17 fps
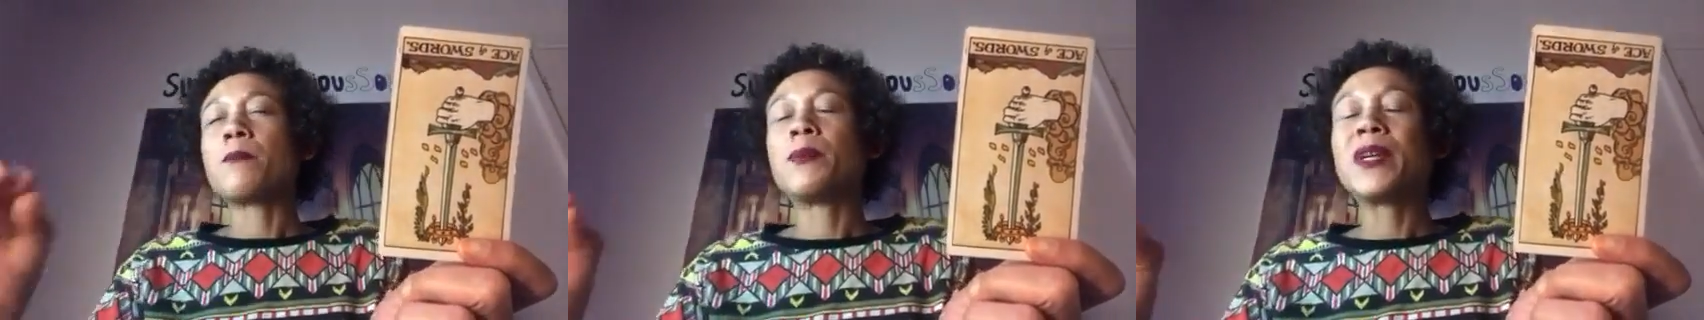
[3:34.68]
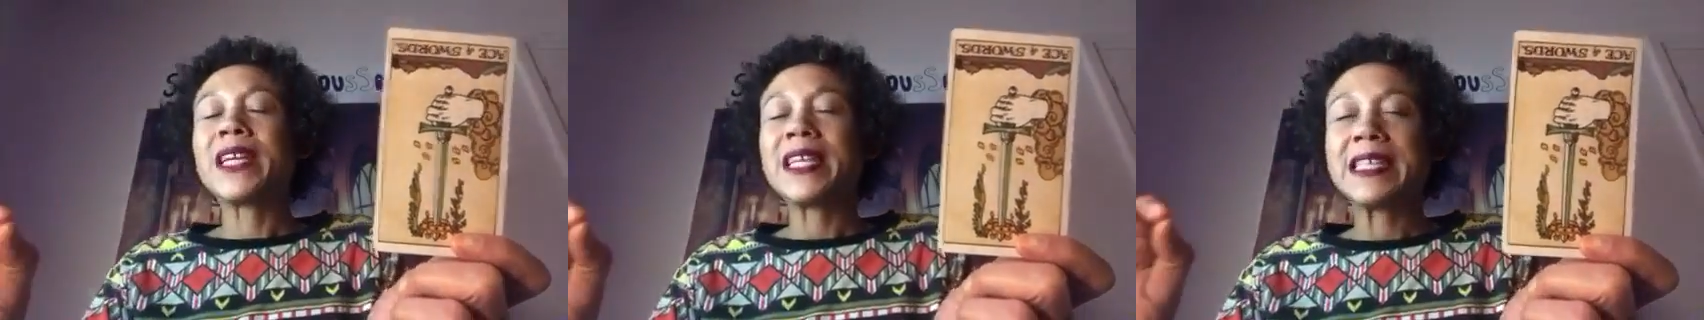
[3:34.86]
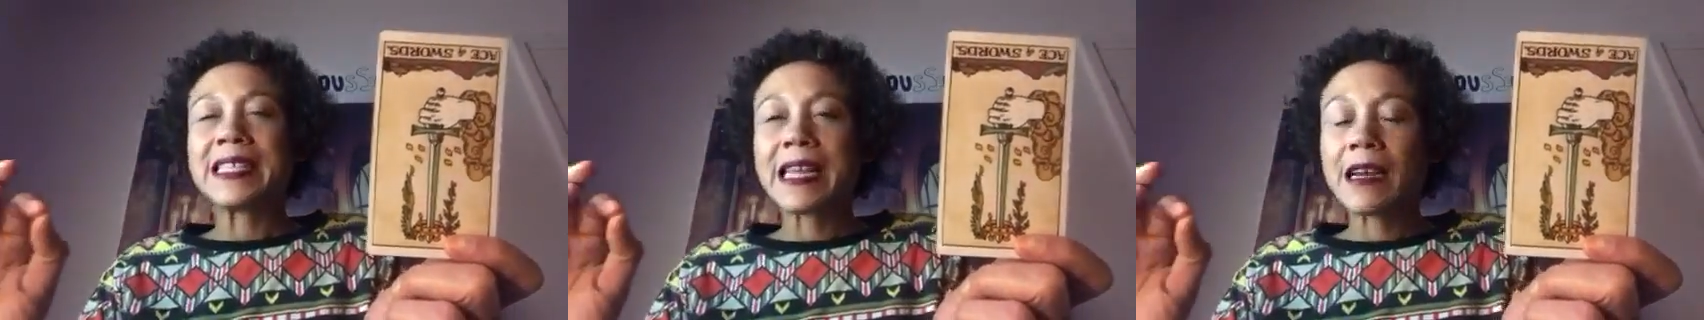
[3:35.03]

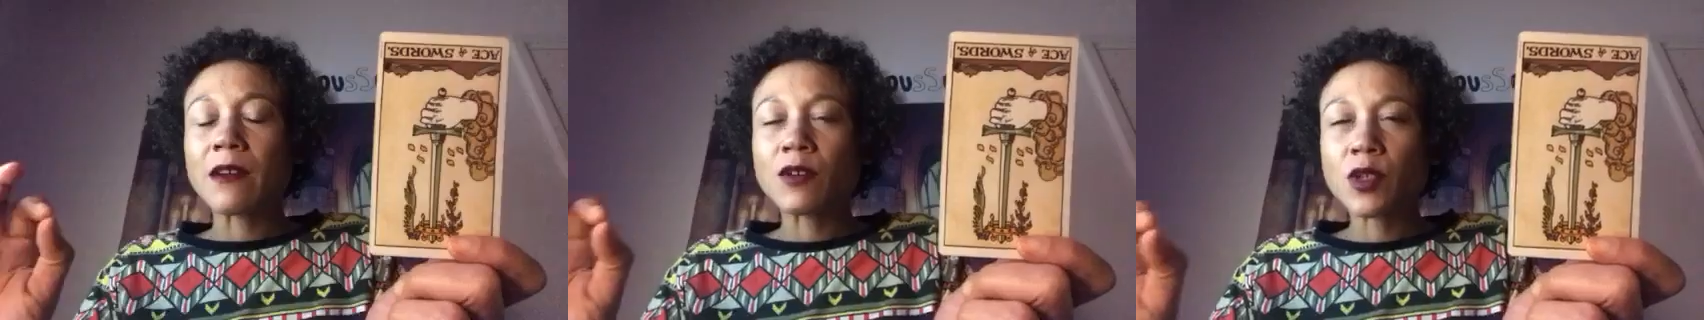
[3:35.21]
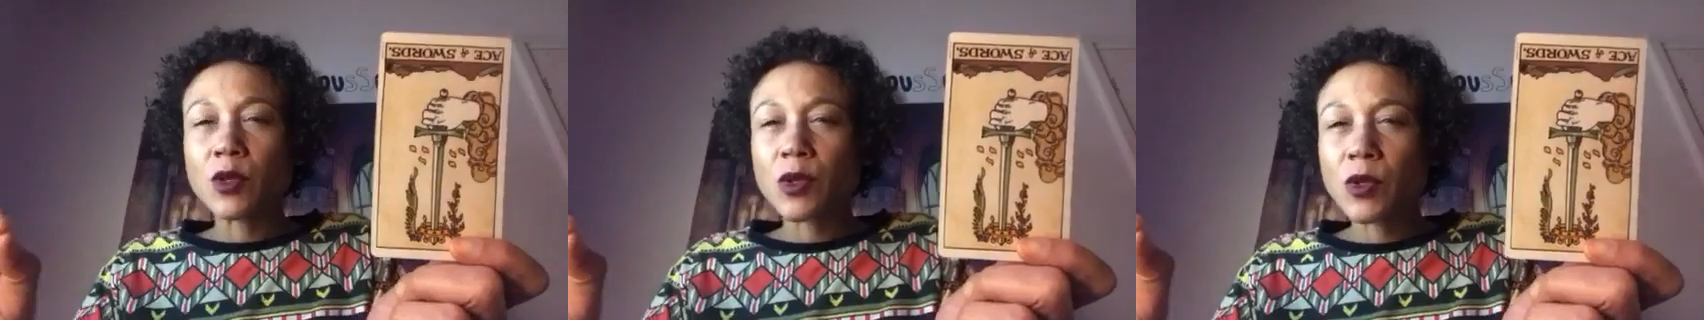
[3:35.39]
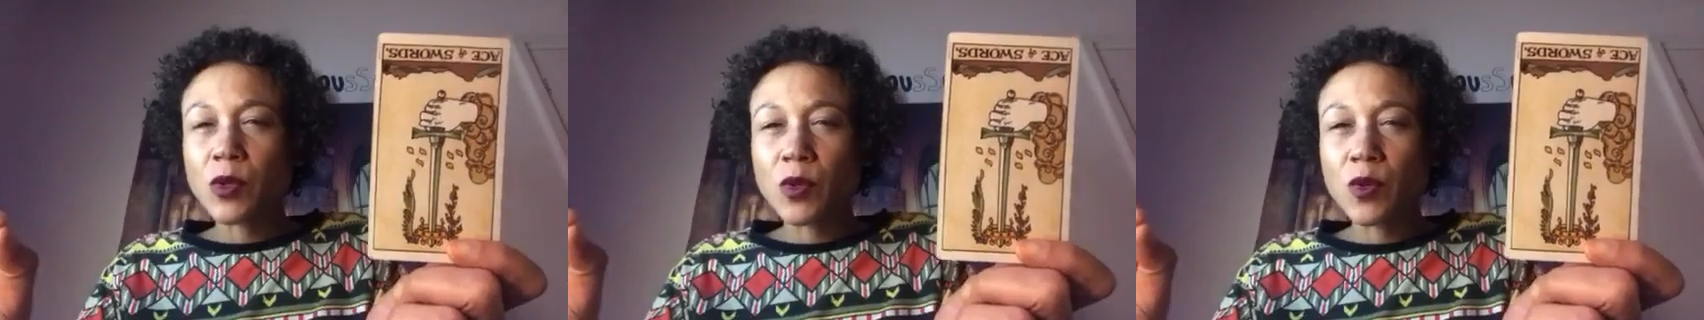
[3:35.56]
putting down
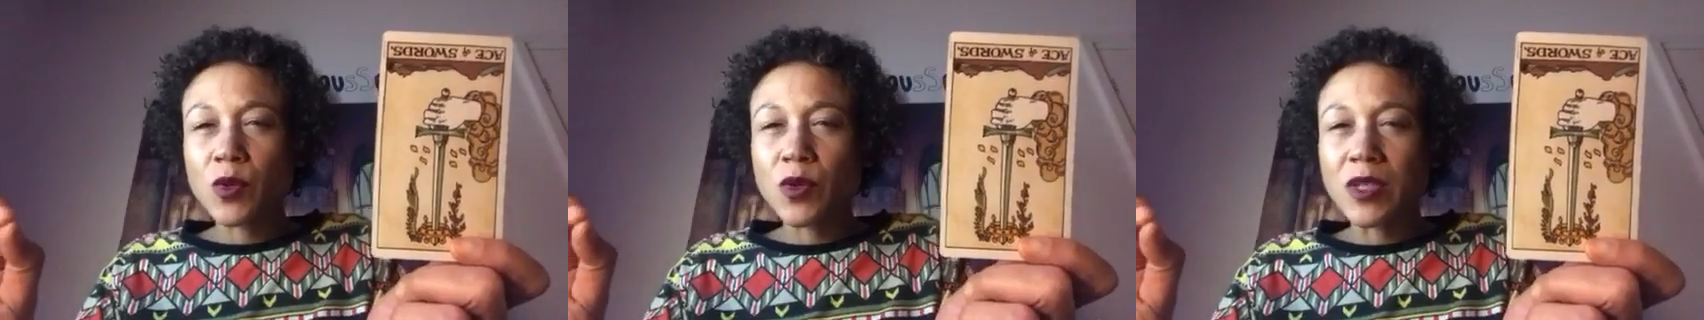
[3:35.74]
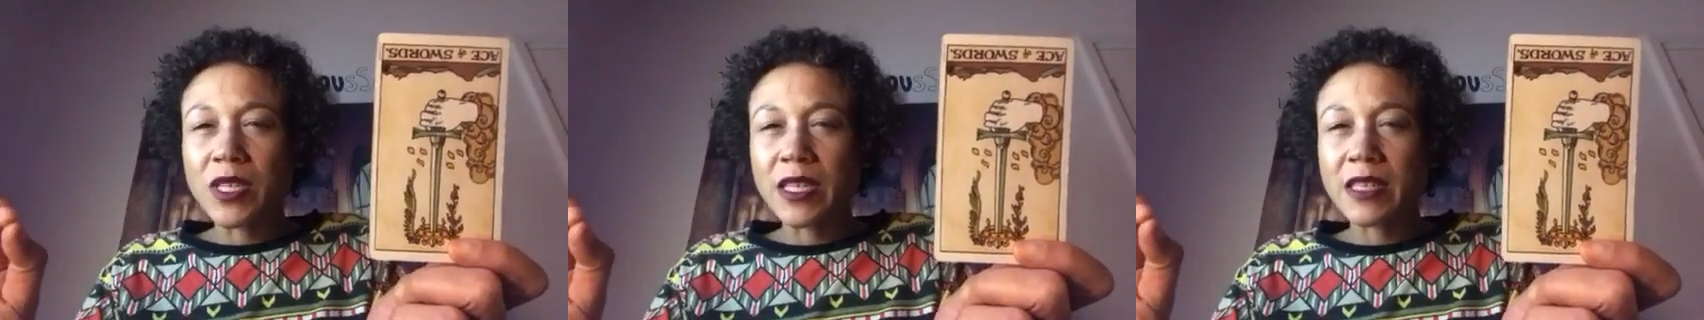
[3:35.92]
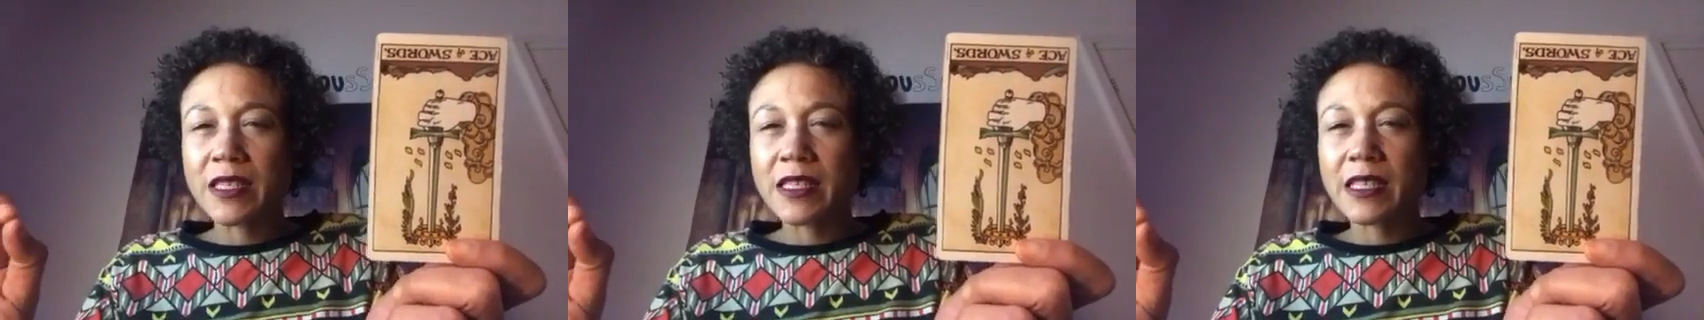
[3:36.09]
your
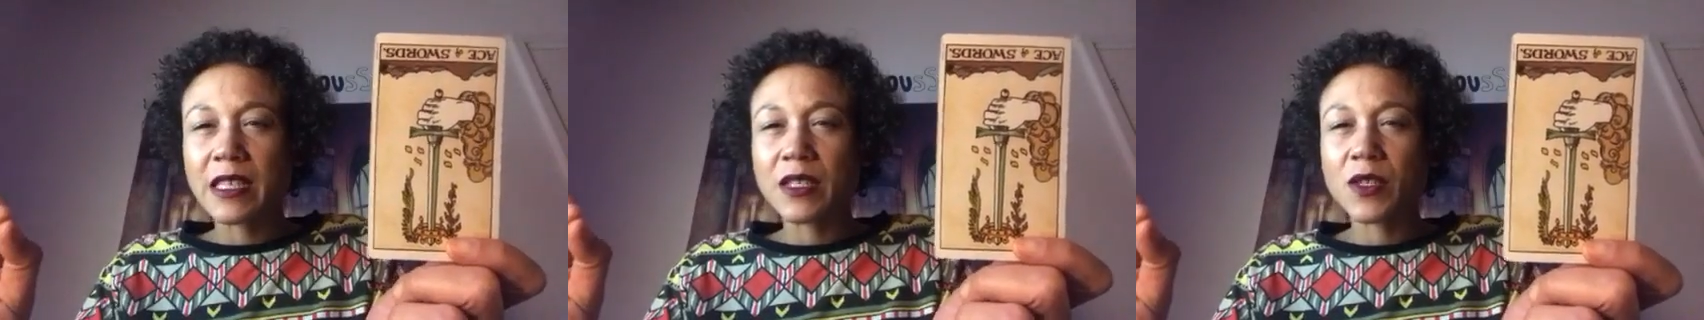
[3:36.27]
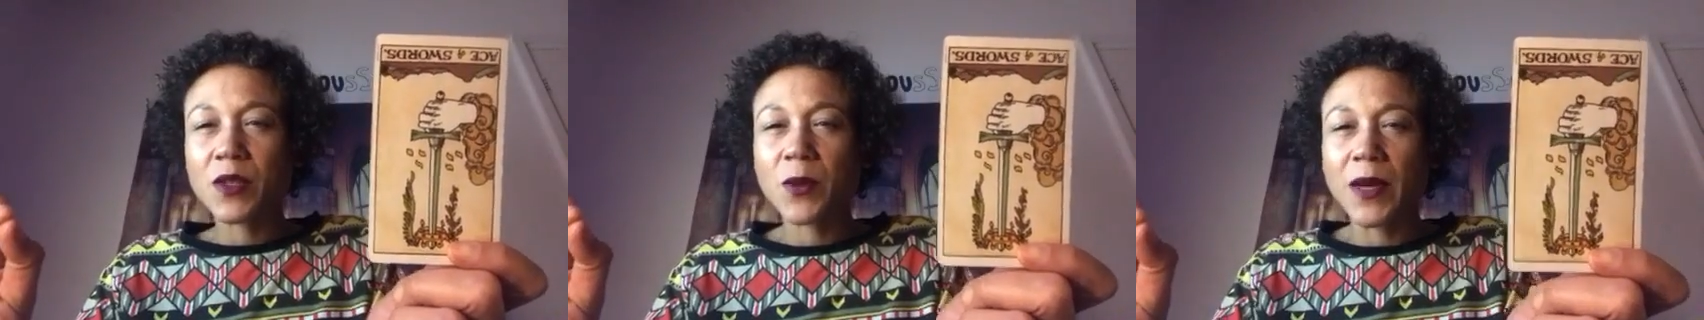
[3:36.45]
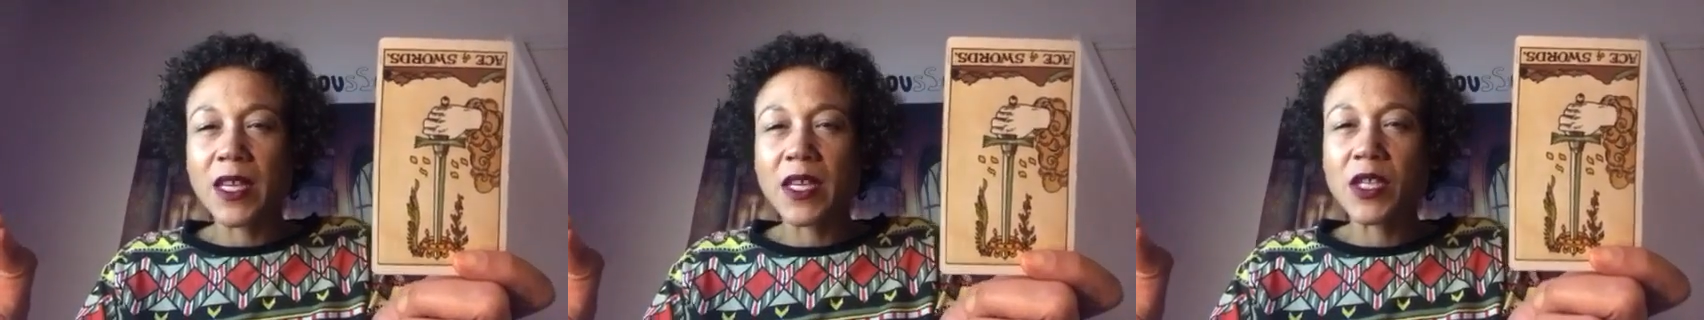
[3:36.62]
sword in a
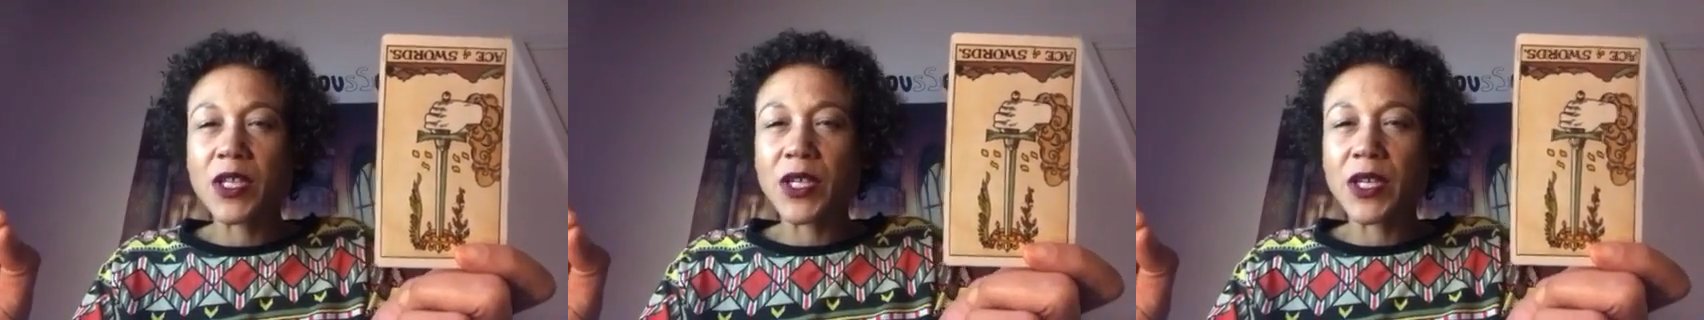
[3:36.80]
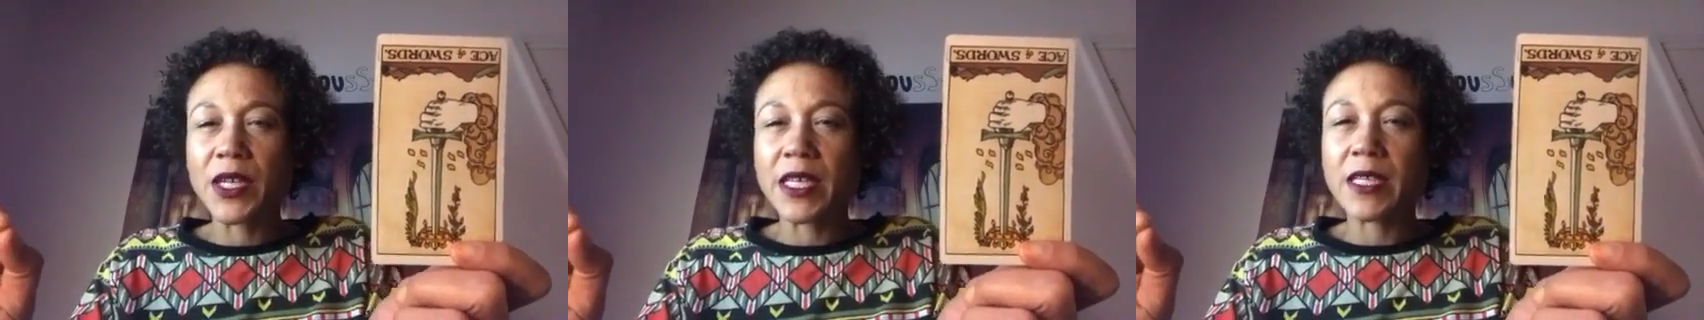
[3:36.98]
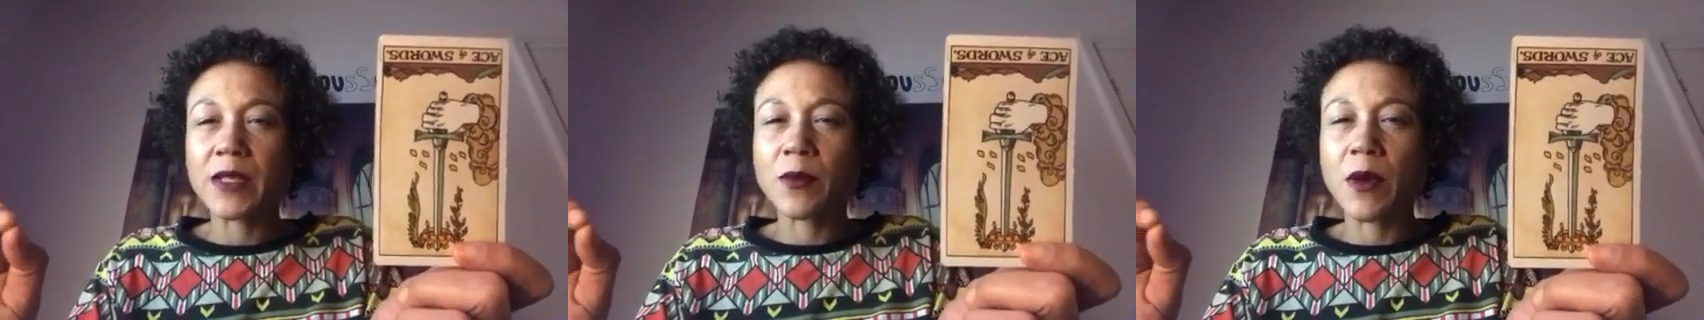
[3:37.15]

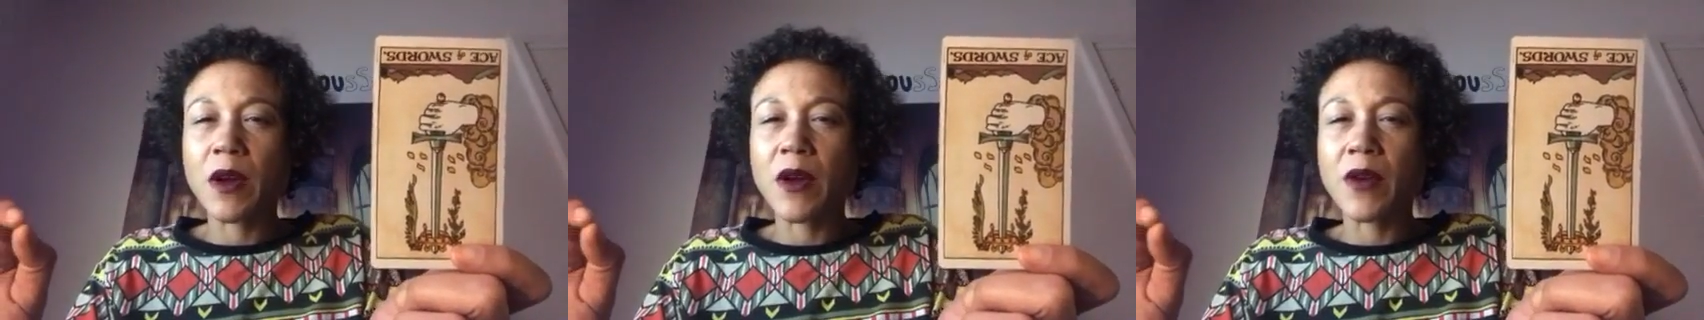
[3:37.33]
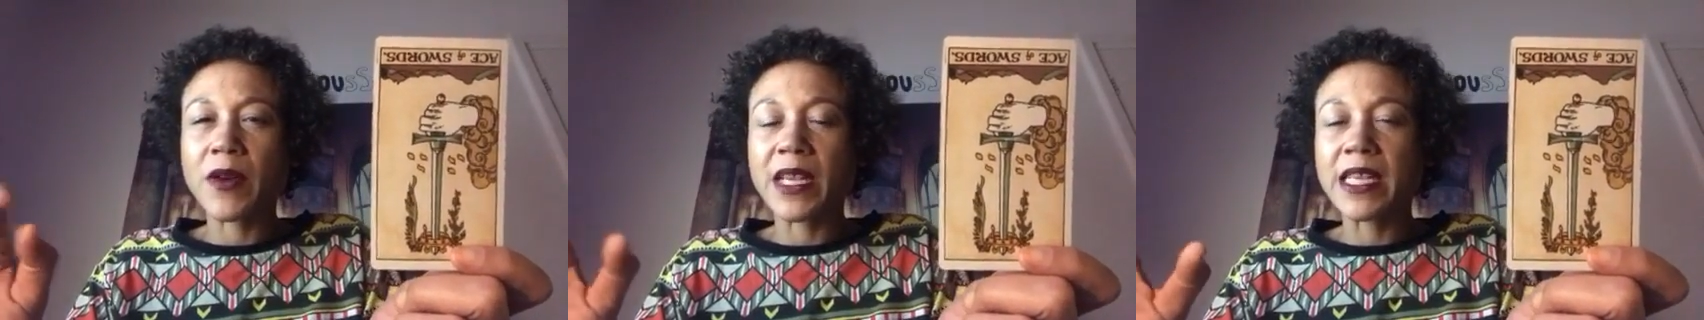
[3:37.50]
situation as well.